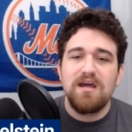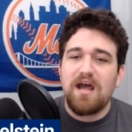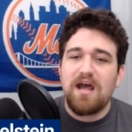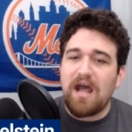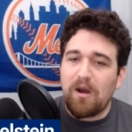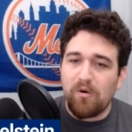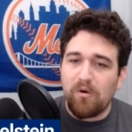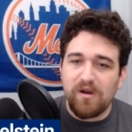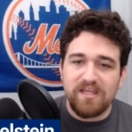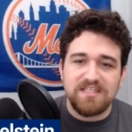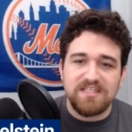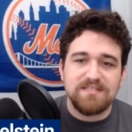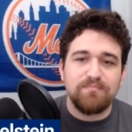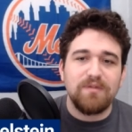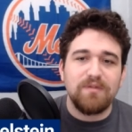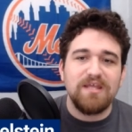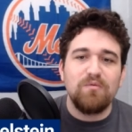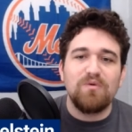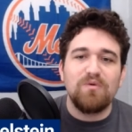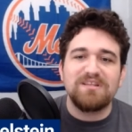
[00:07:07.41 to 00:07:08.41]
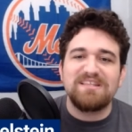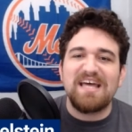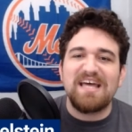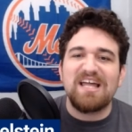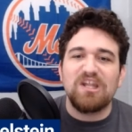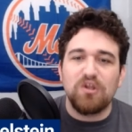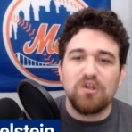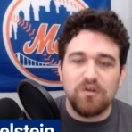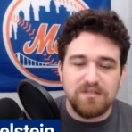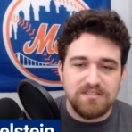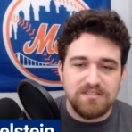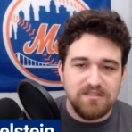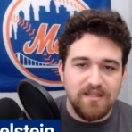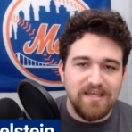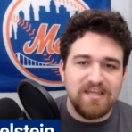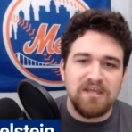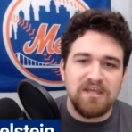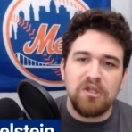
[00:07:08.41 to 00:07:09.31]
I want to explain what that looks like